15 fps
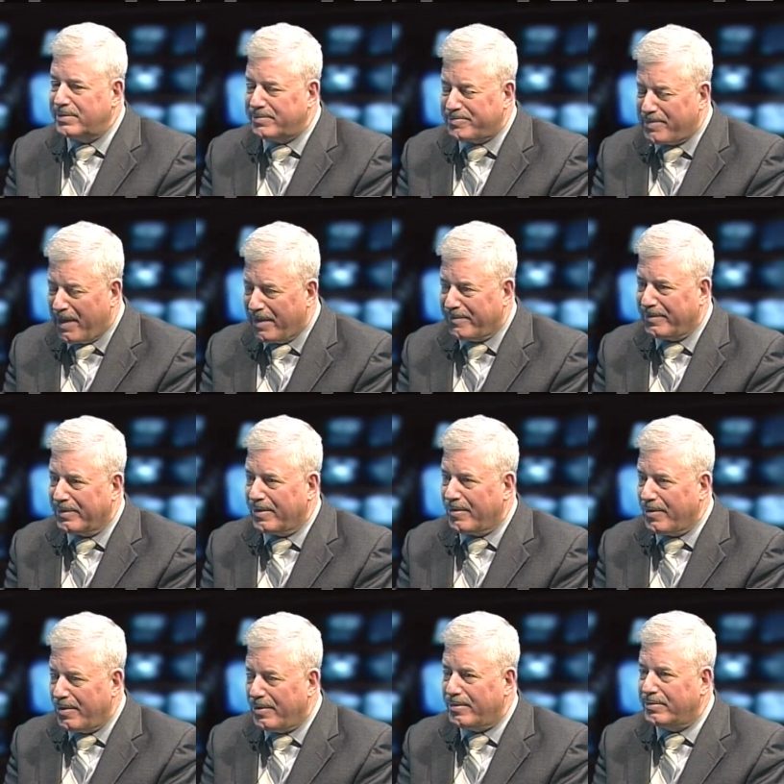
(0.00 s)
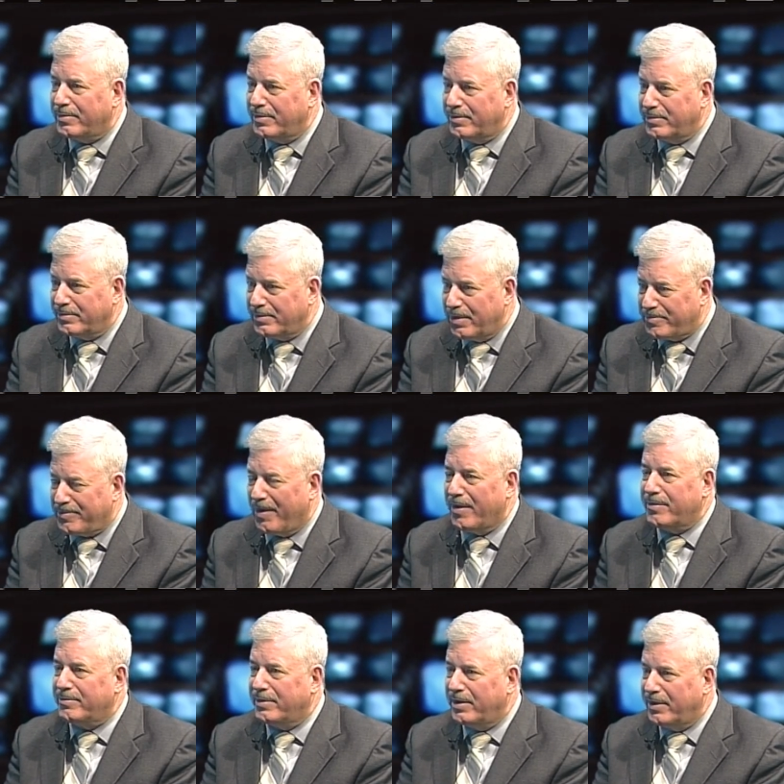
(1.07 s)
pay for their own
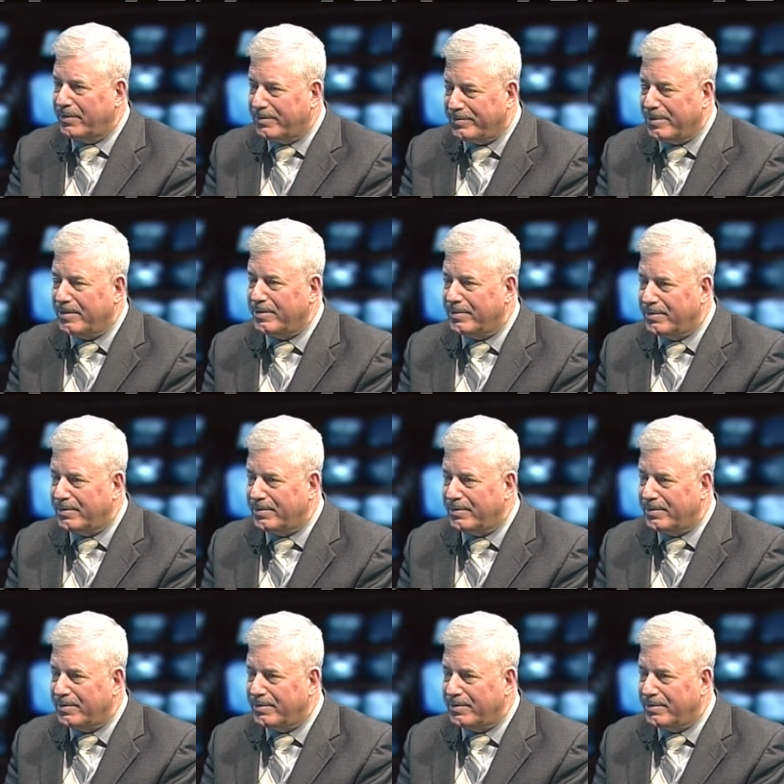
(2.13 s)
apartment, food,